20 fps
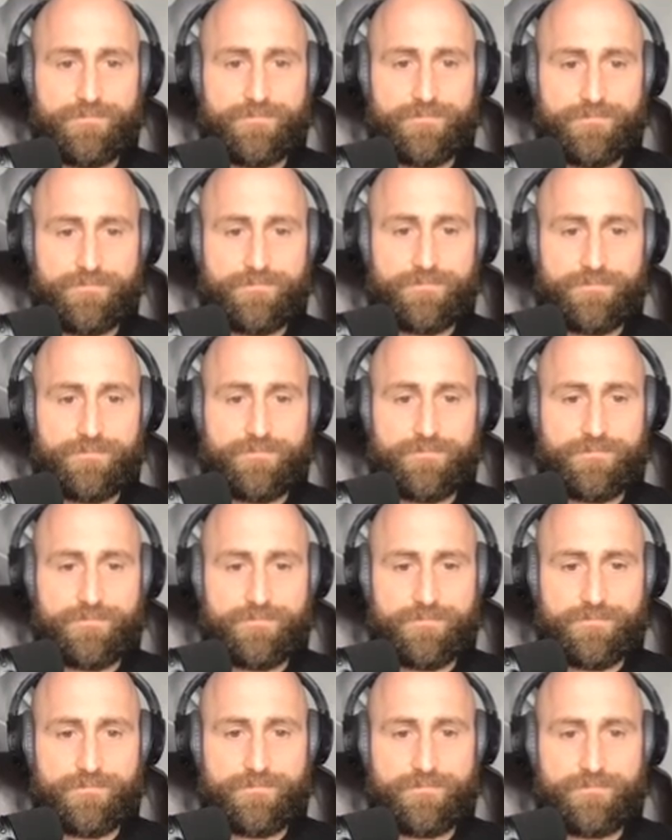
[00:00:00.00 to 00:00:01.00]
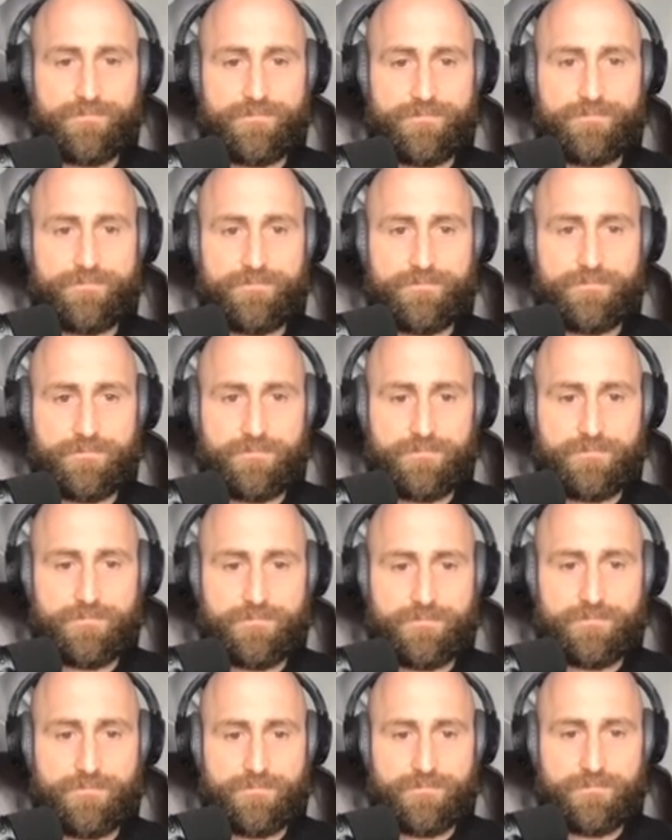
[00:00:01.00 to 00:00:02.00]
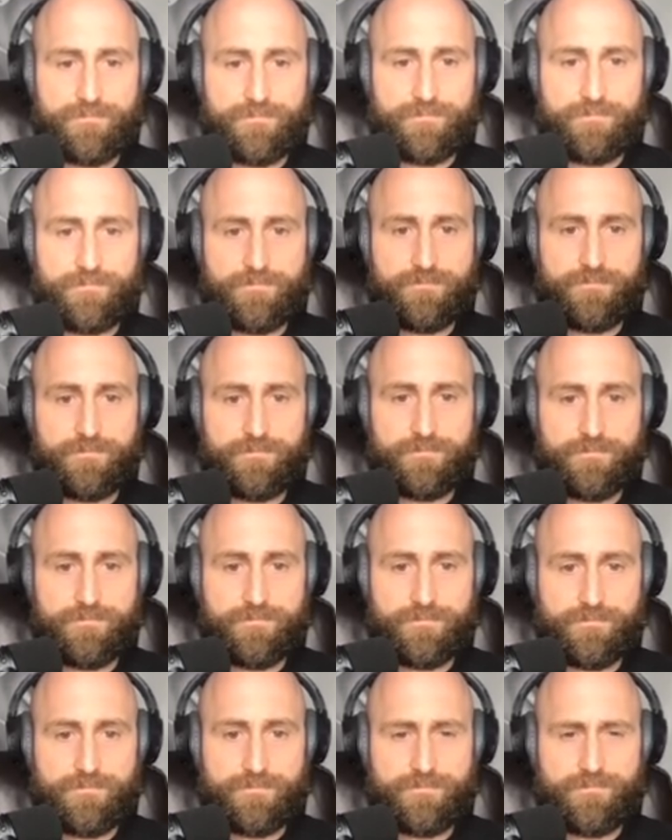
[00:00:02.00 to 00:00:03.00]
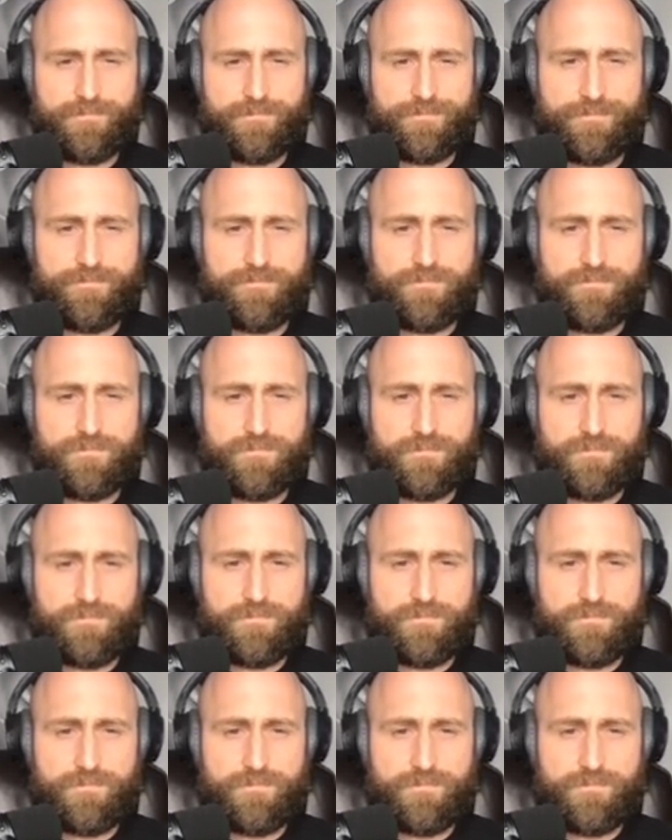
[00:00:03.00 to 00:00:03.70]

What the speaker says: No words are spoken by the person on screen.